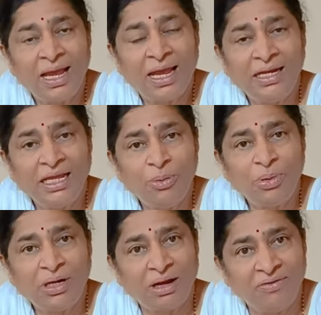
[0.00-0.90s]
and keep
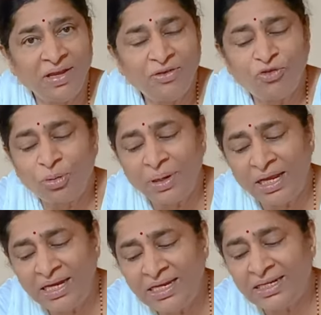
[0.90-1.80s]
it away from
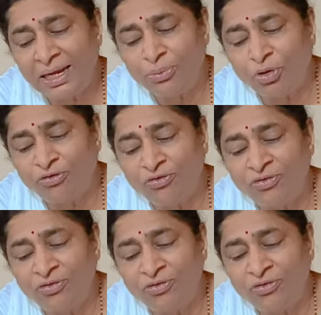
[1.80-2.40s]
any type of